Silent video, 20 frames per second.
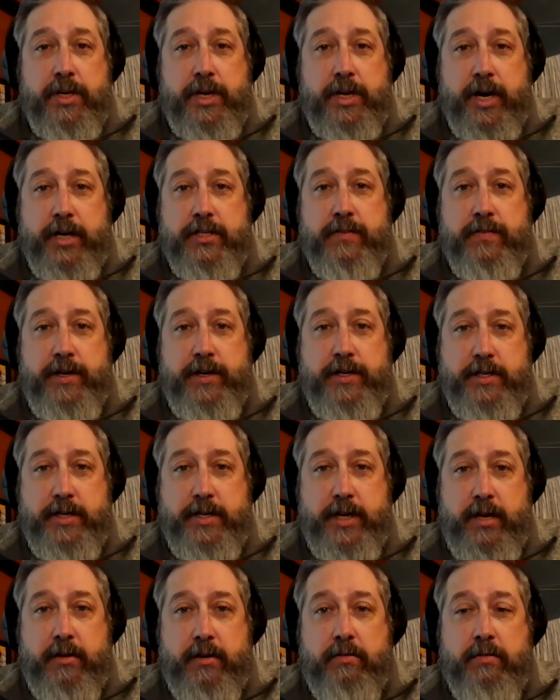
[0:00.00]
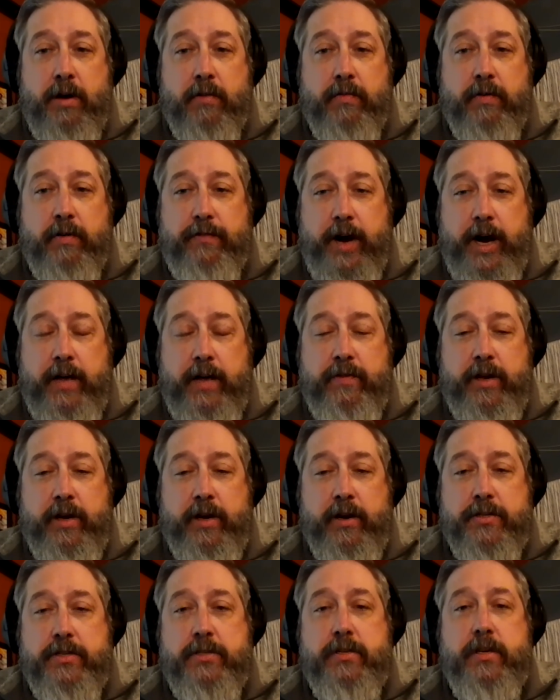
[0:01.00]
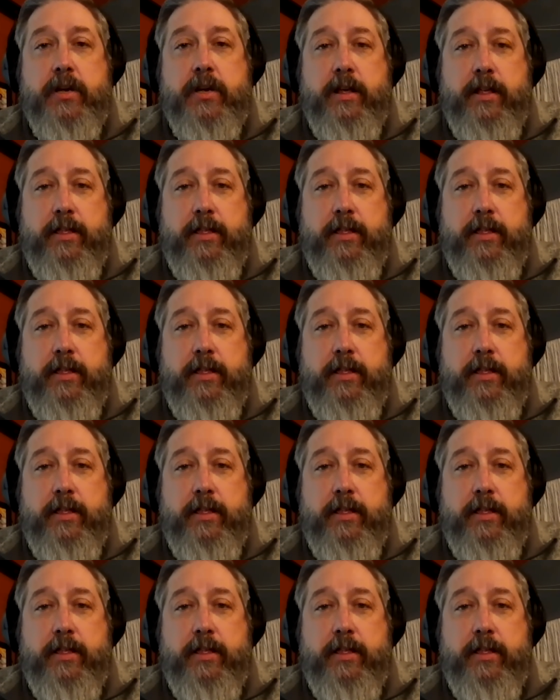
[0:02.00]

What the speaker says: conservation title over 5 years.